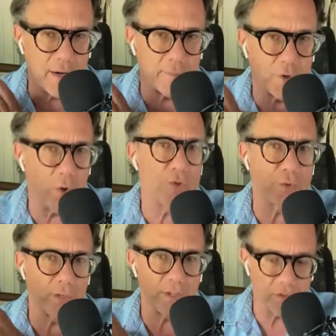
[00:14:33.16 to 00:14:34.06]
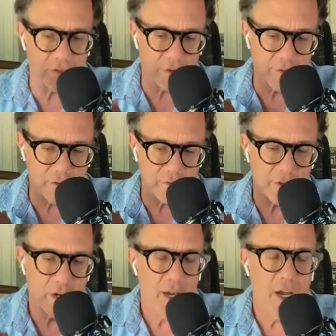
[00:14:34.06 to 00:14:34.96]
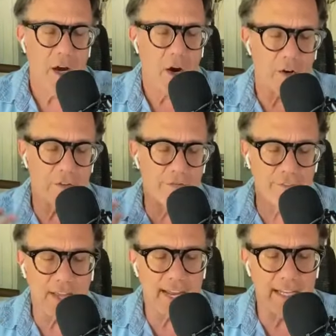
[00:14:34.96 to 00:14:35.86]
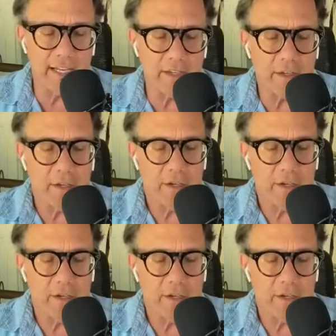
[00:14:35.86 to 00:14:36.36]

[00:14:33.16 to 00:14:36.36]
culturally conservative, are conflating